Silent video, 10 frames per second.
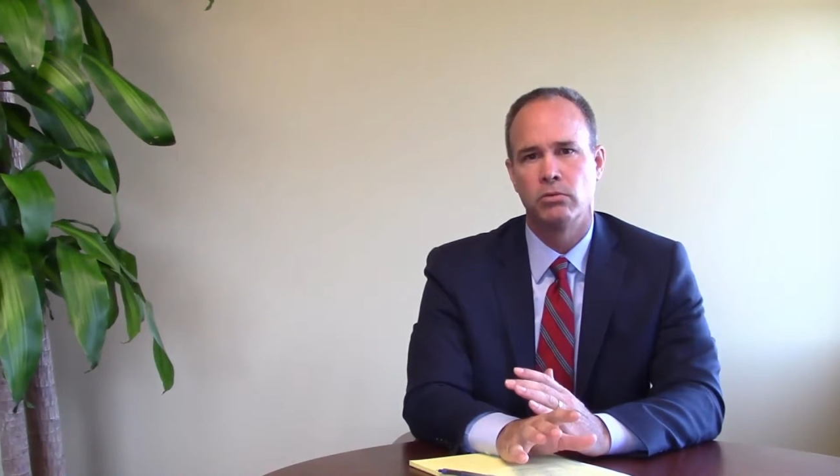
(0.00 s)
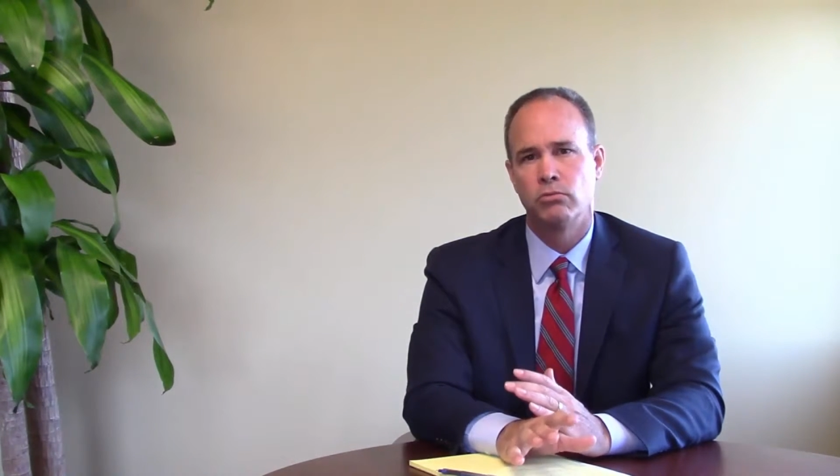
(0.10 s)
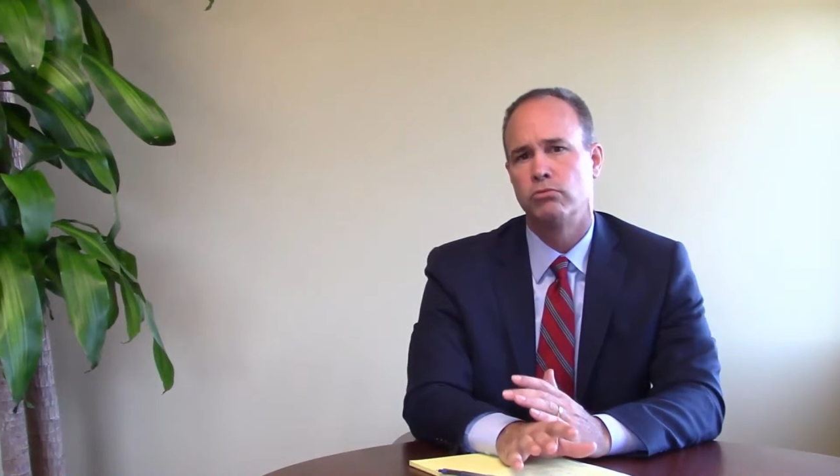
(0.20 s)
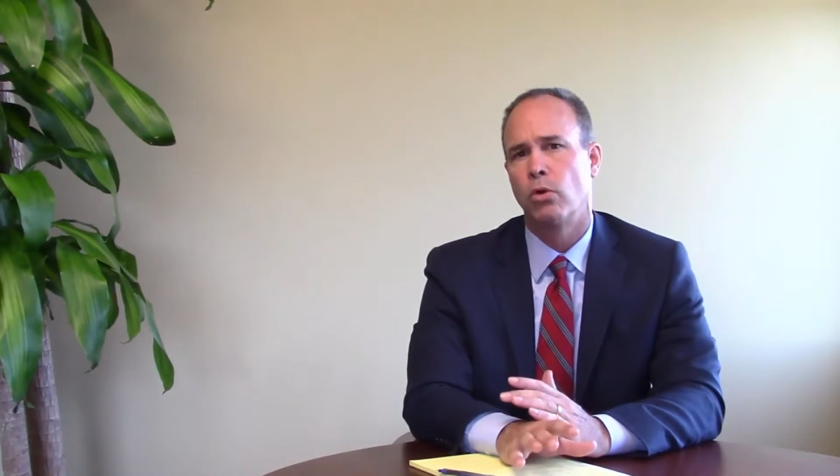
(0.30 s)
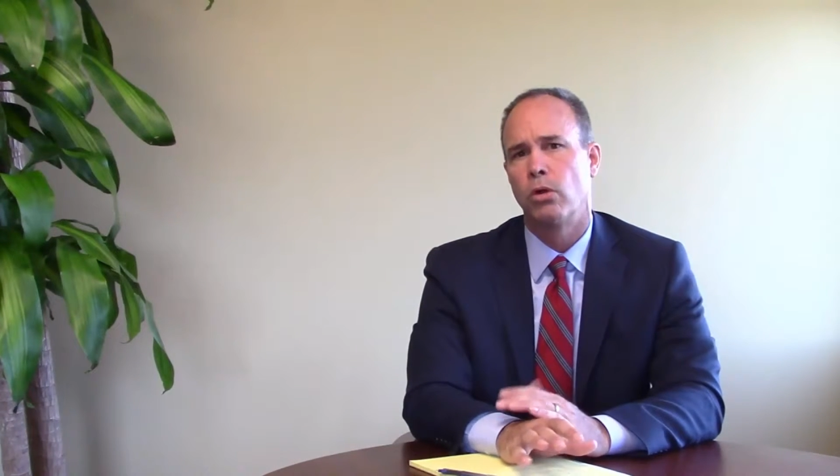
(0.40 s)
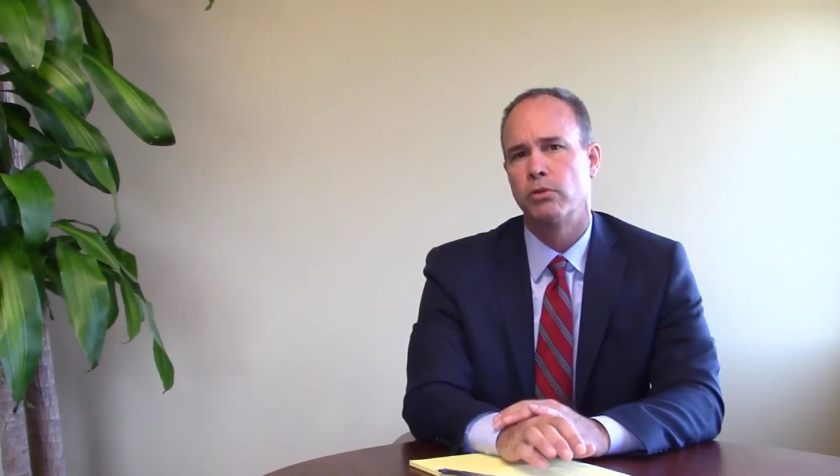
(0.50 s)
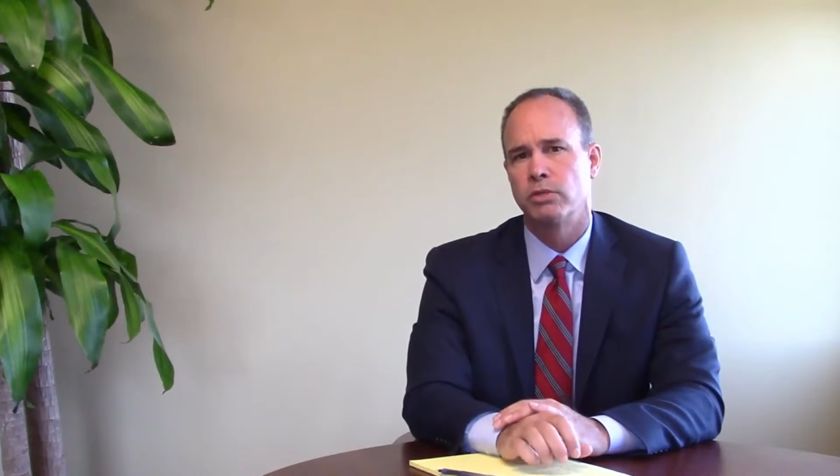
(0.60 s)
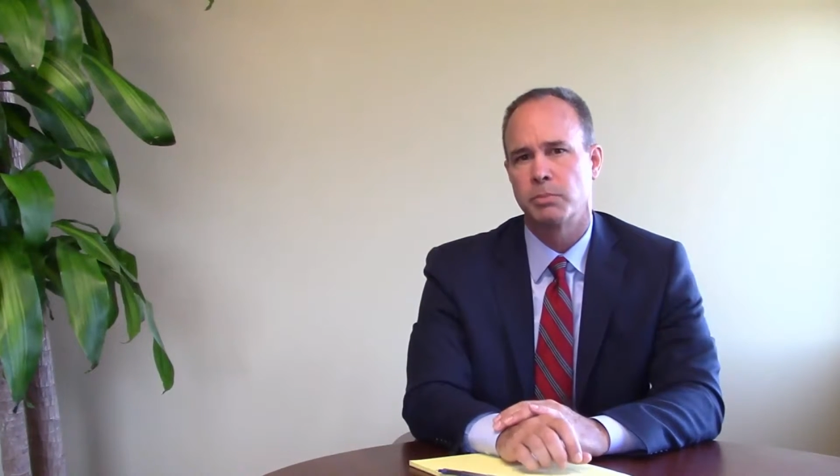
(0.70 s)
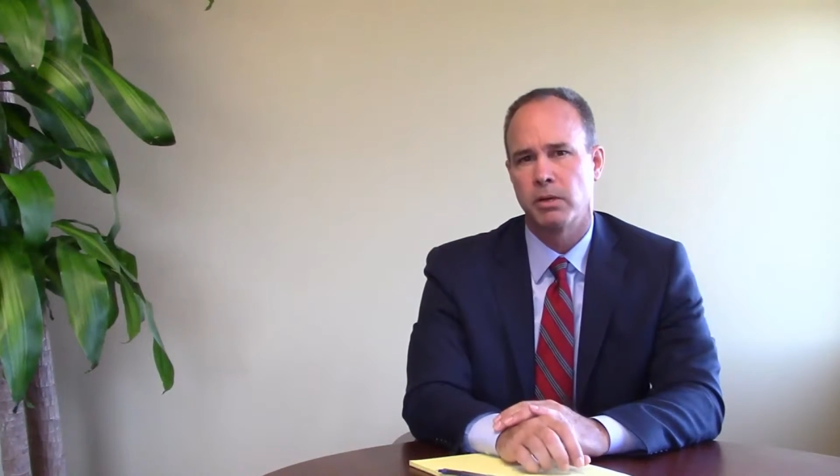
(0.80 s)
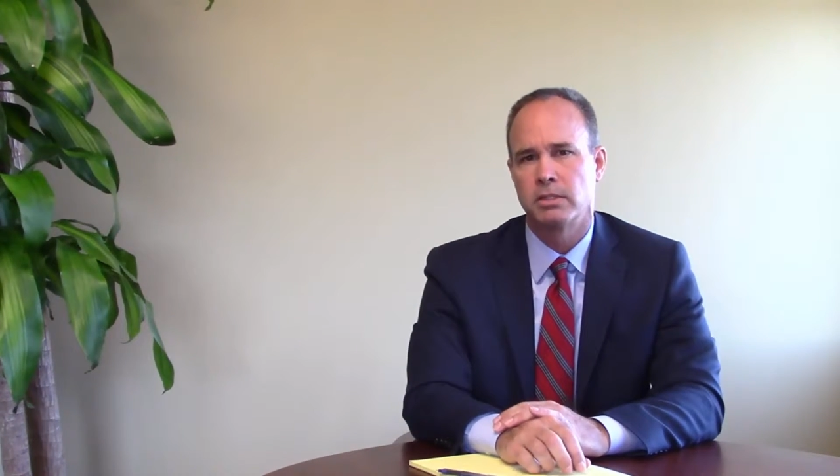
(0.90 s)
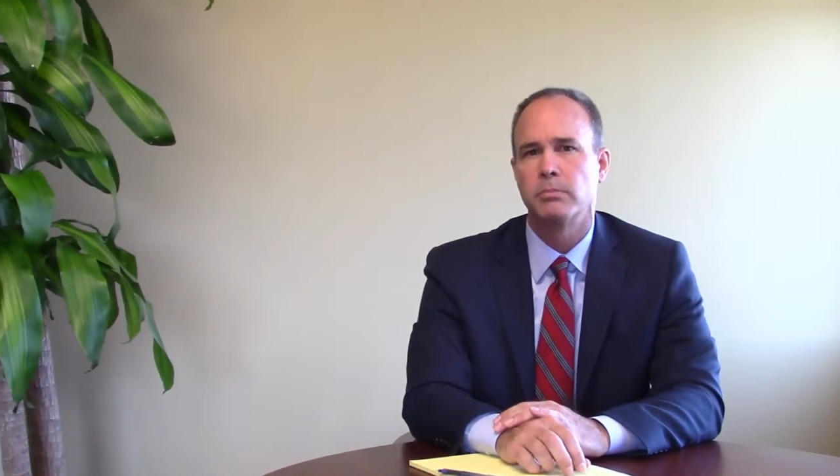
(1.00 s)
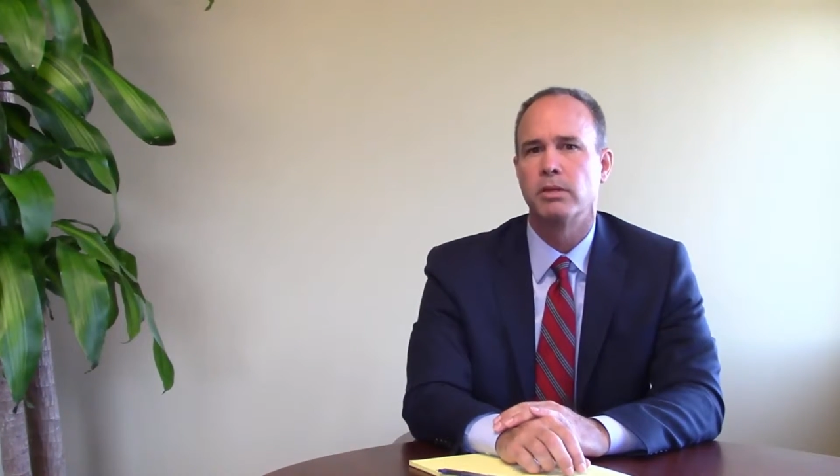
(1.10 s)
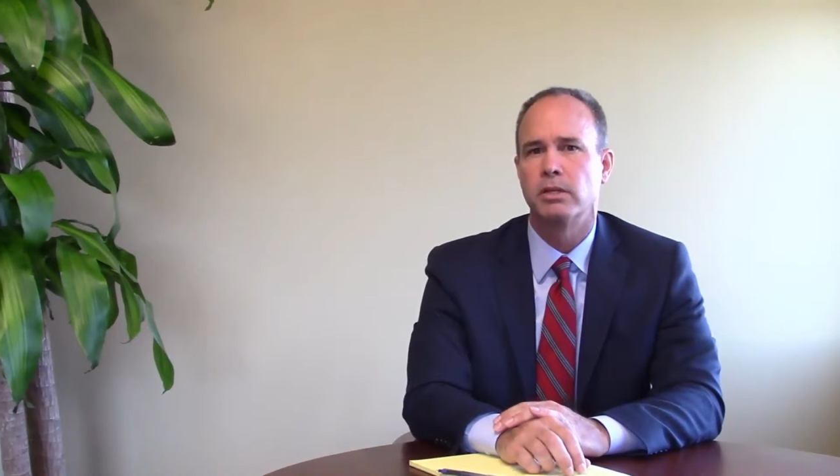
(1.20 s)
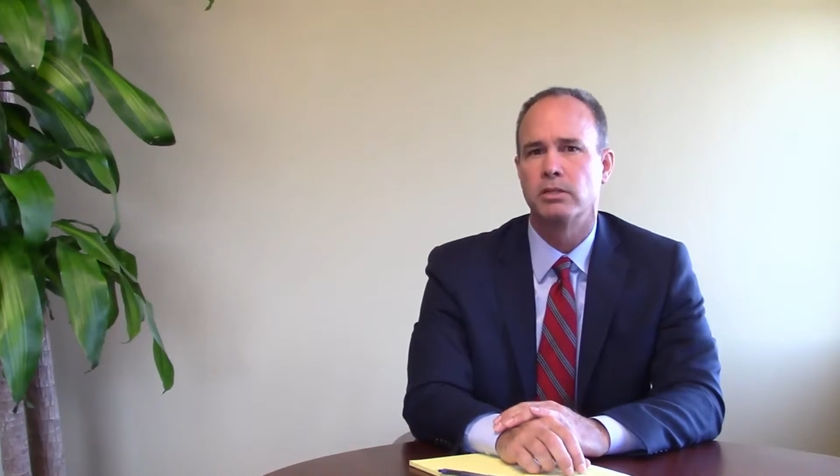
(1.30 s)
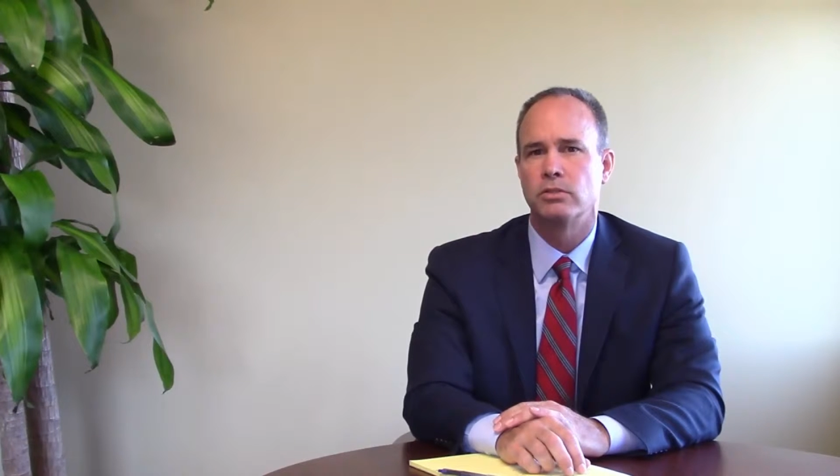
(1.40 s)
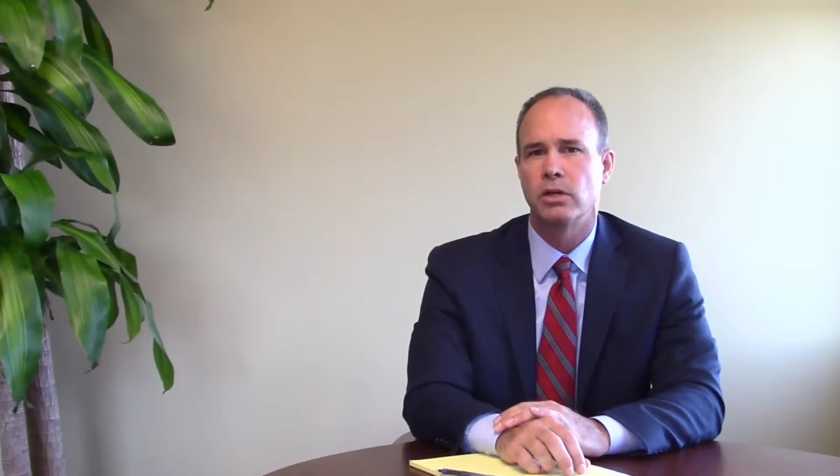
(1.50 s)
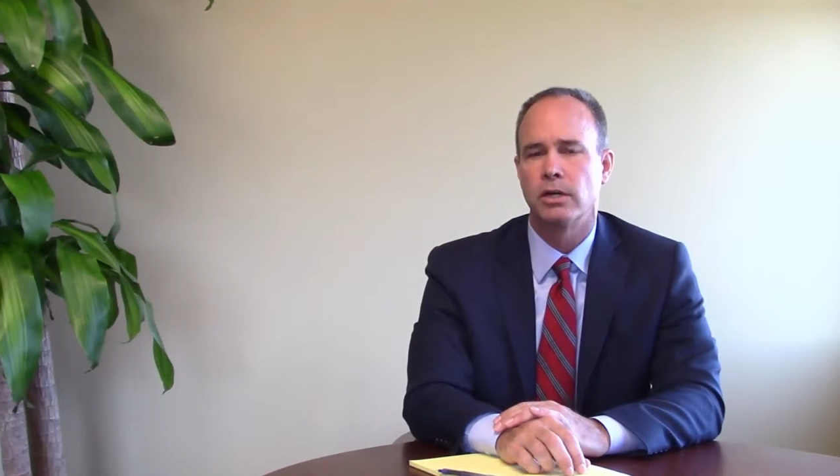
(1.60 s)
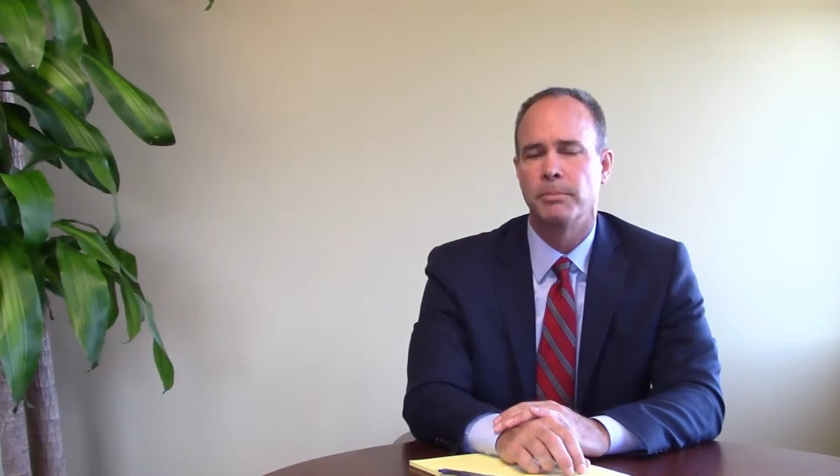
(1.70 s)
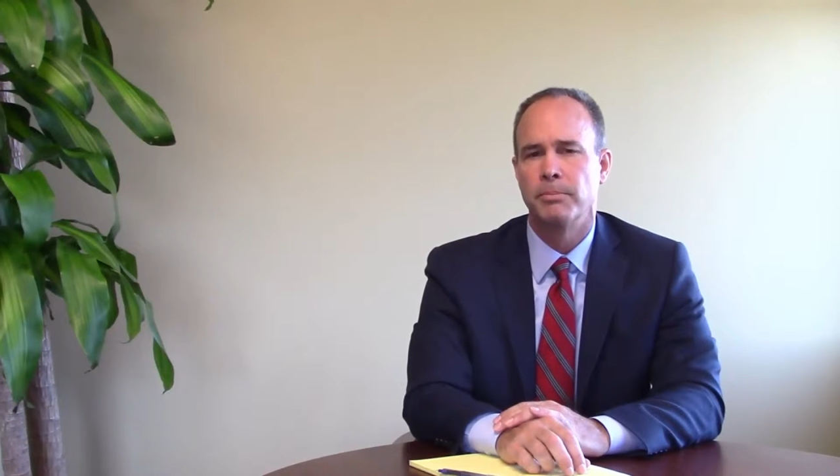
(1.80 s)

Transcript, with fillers: role and responsibilities are.